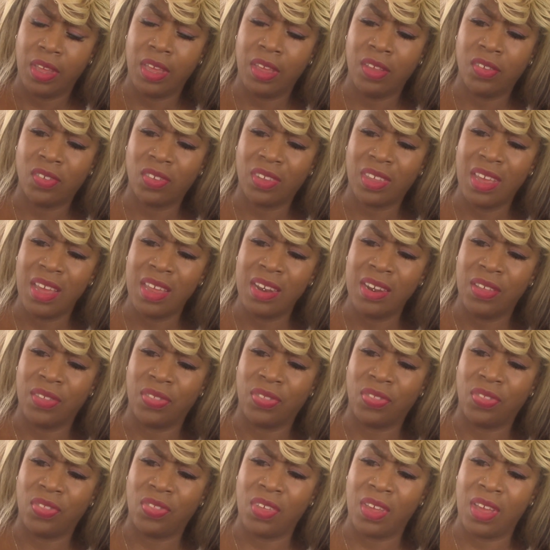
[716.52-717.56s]
It's kind of
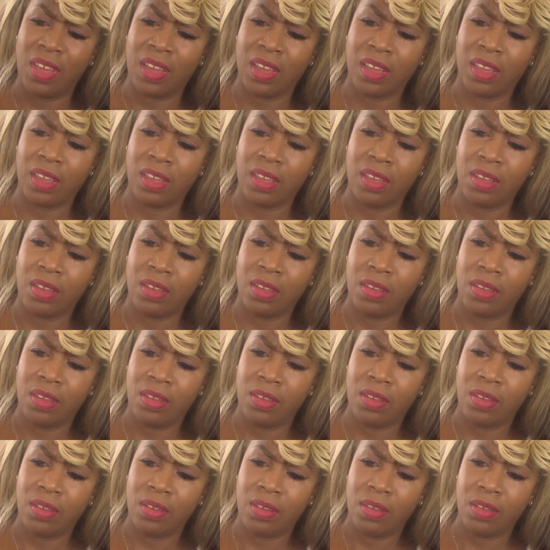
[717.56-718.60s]
thick
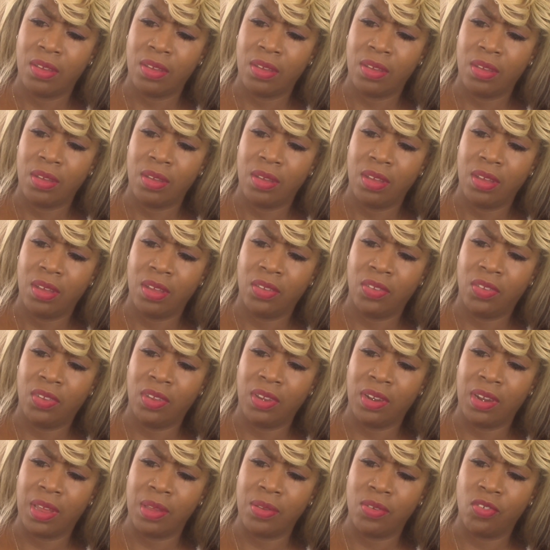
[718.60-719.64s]

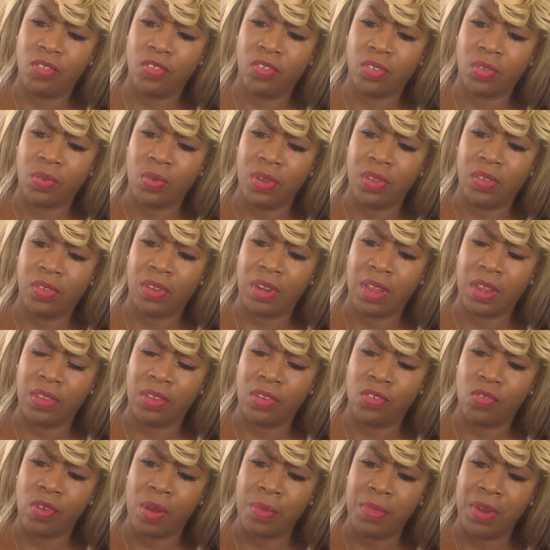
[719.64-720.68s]
until I squeeze it out of
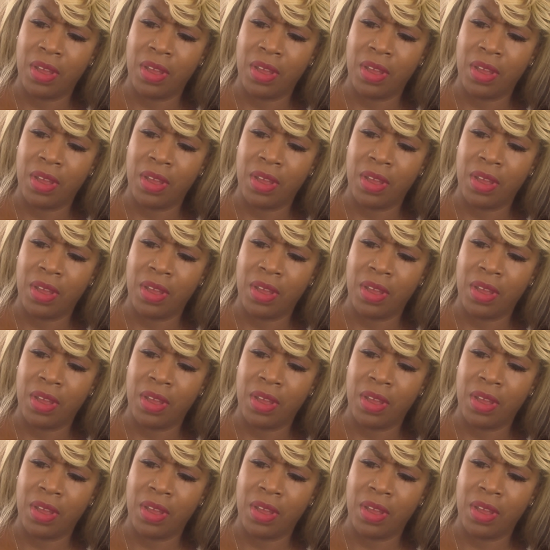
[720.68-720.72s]
the dropper. I'm